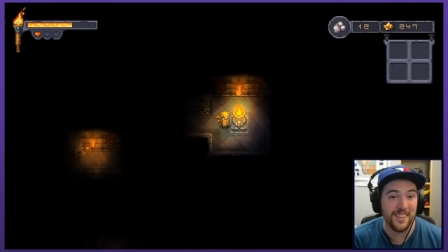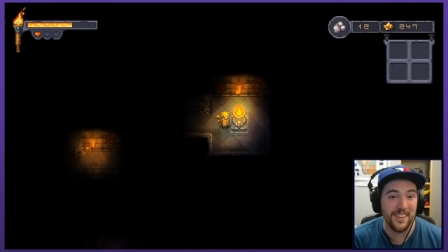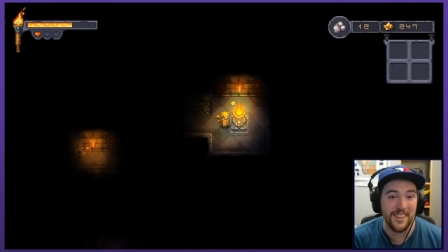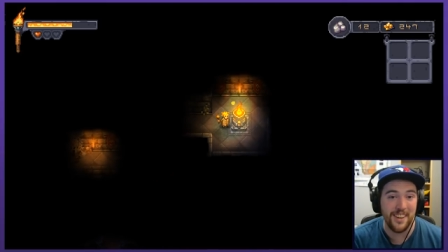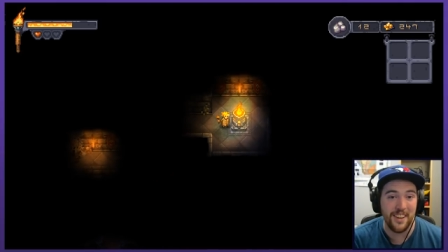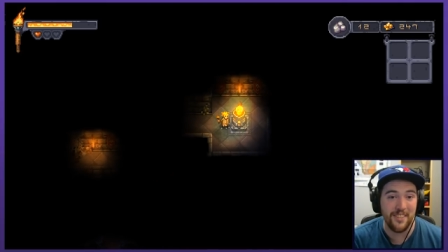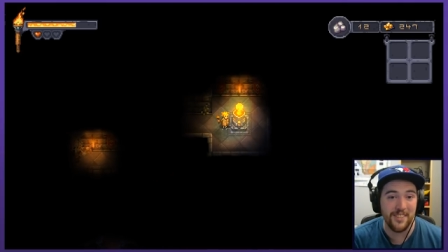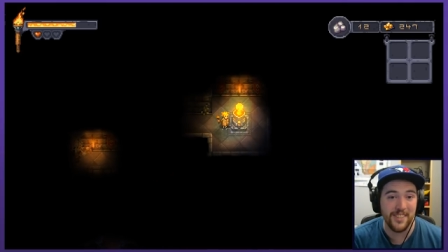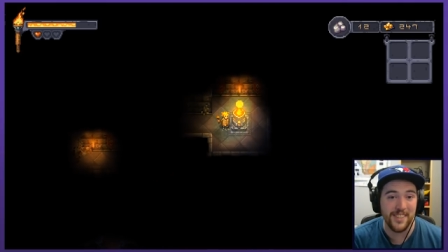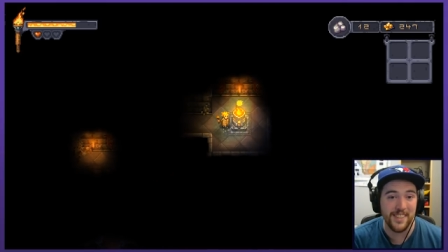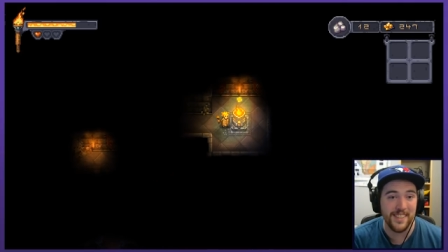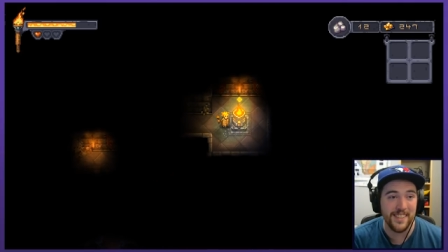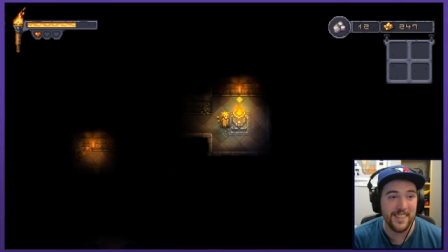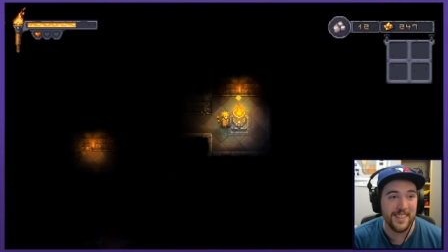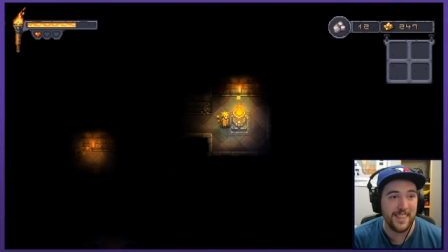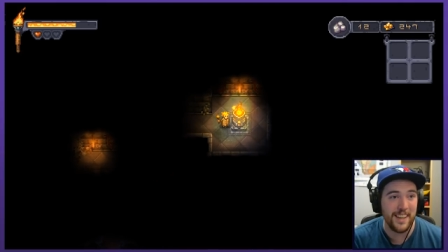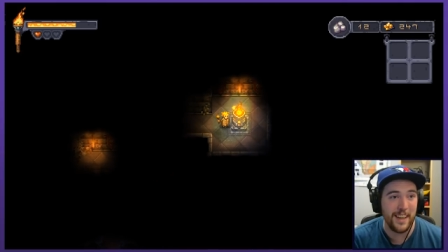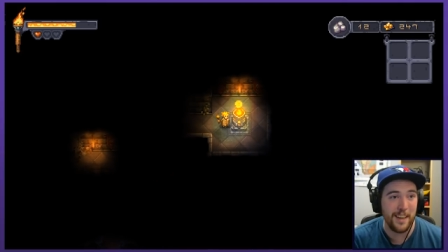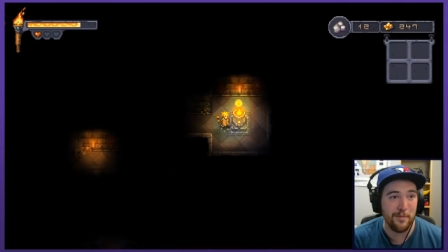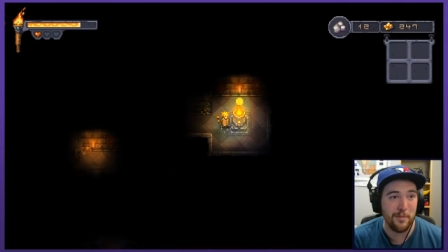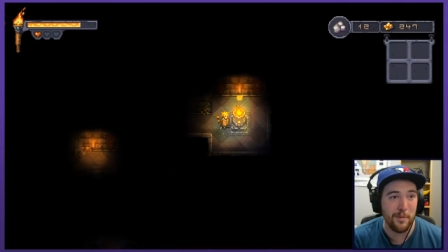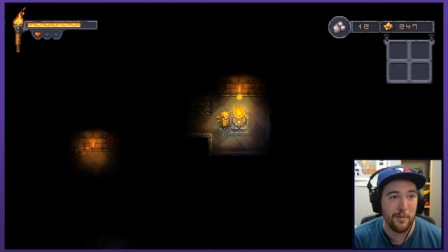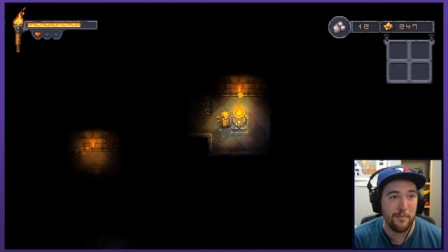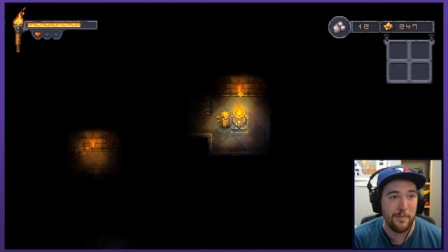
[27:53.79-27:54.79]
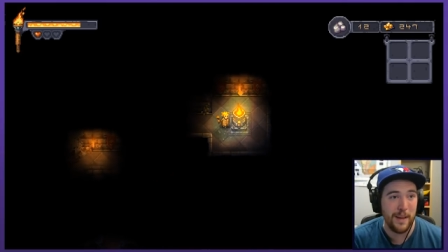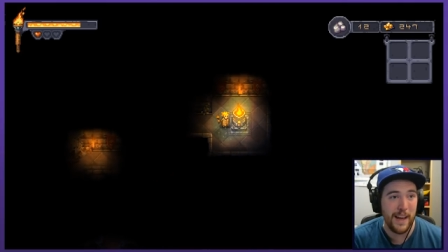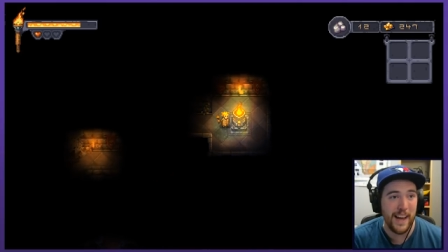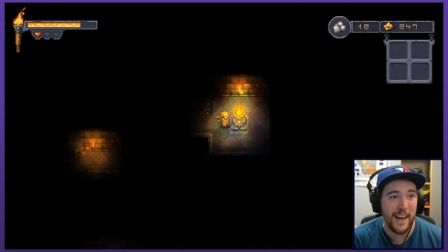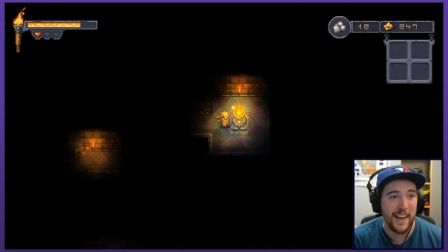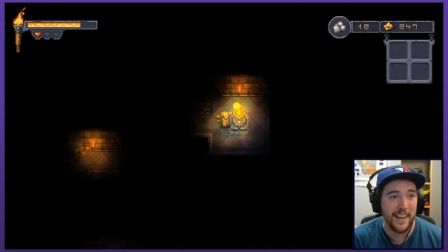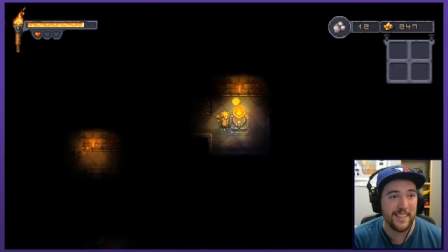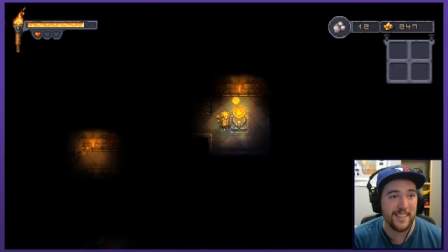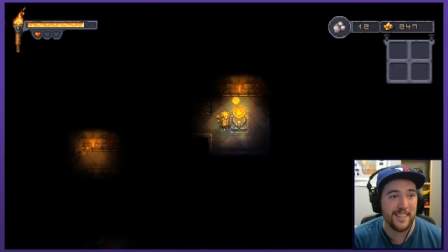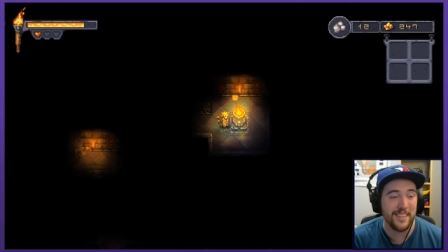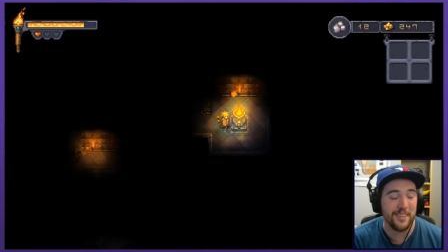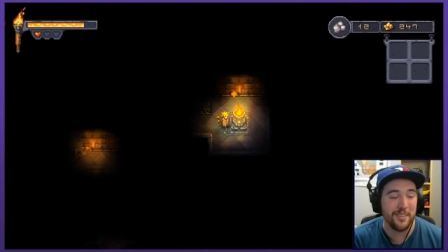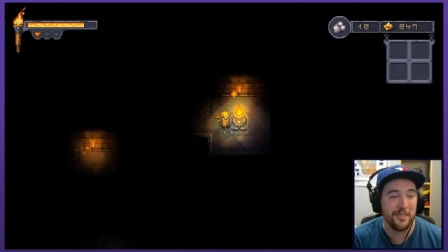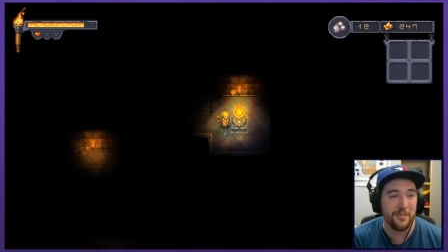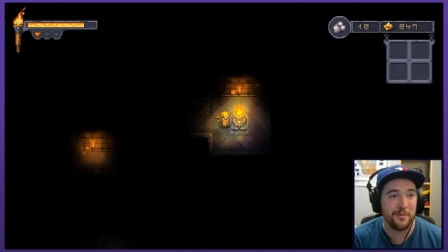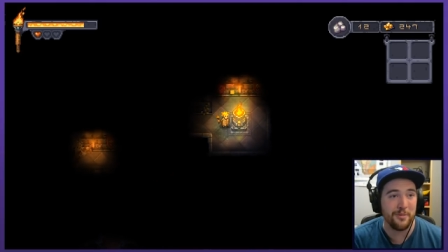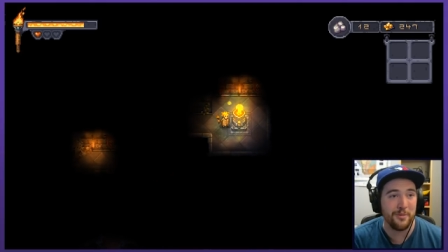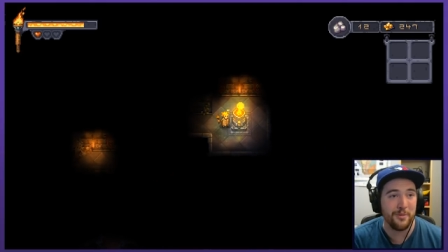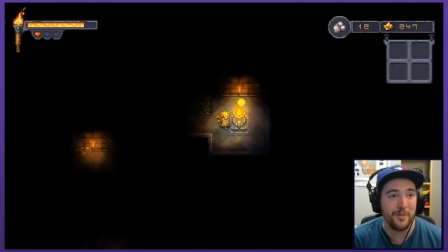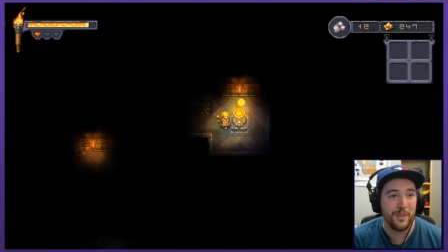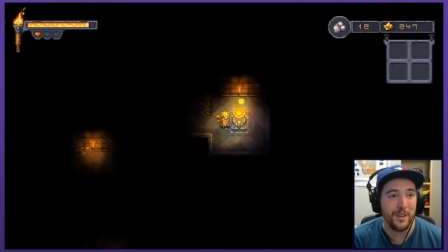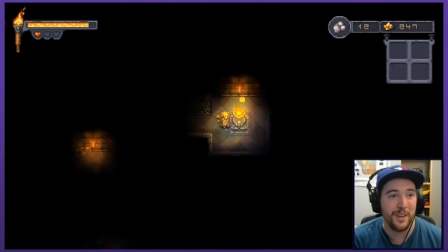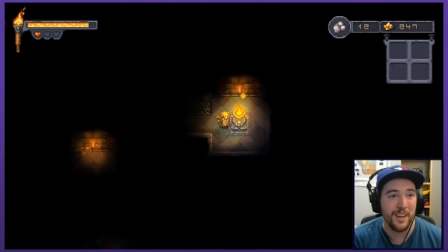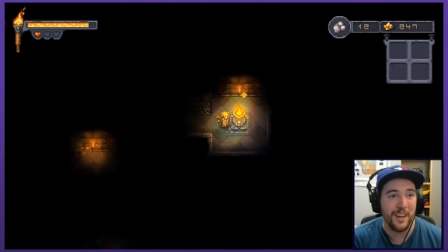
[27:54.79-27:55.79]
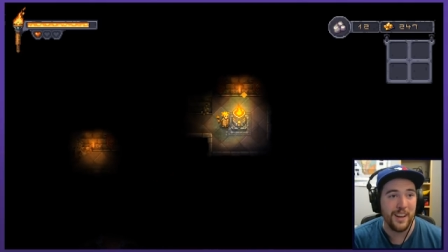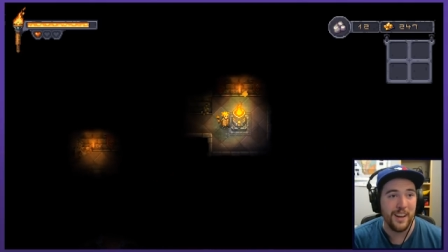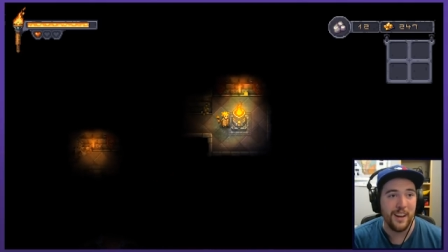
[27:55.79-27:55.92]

The levels in this game are massive,